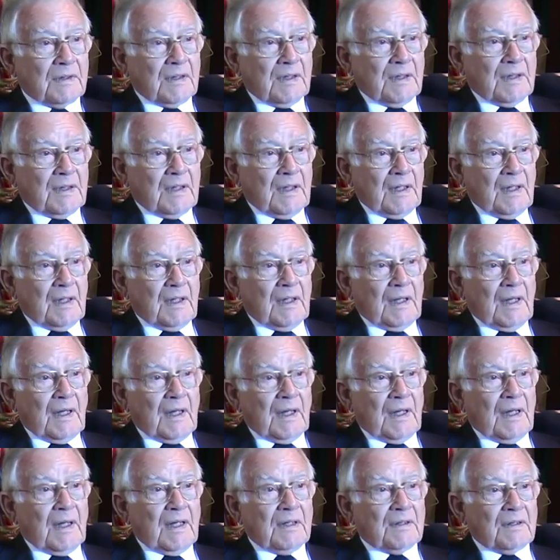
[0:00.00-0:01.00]
Yes,
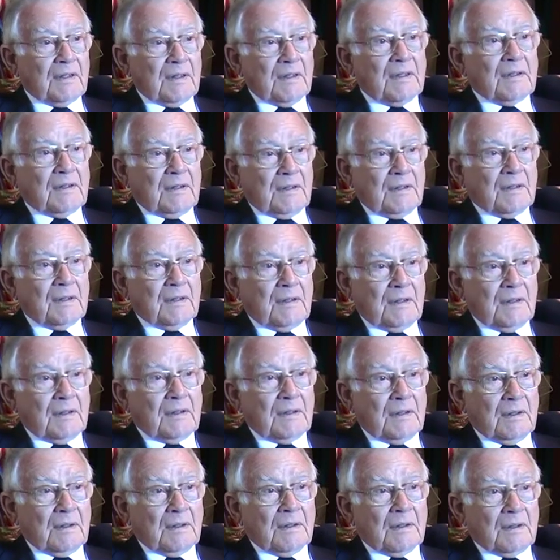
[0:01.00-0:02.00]
in signals
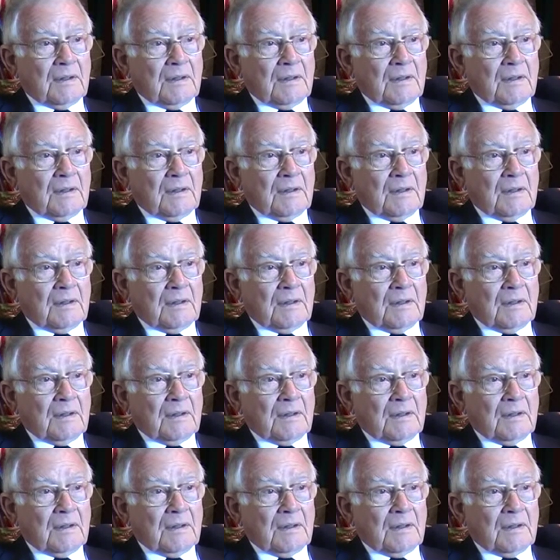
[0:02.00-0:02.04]
particularly.